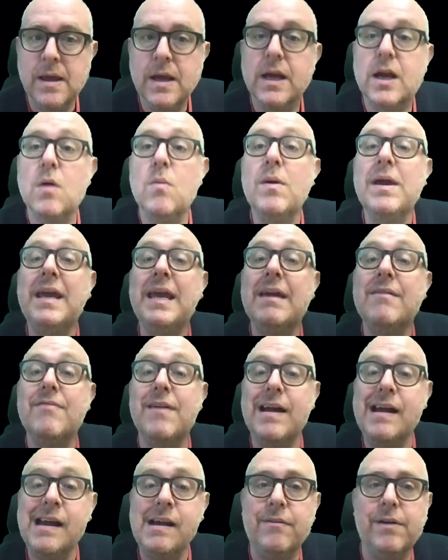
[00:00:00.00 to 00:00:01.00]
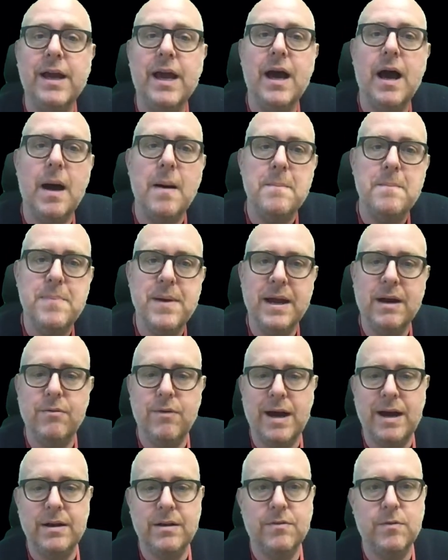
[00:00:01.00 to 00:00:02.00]
Can we give Aria a big
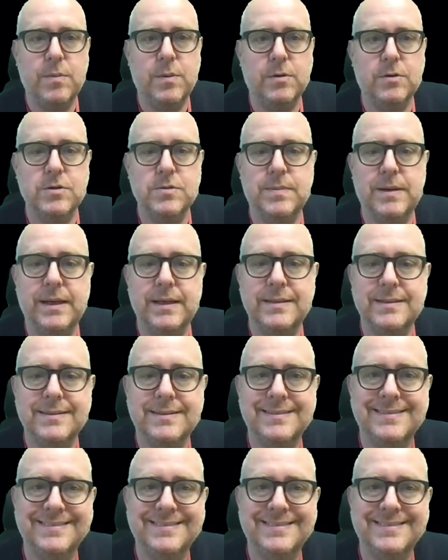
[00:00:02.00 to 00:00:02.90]
round of applause, please?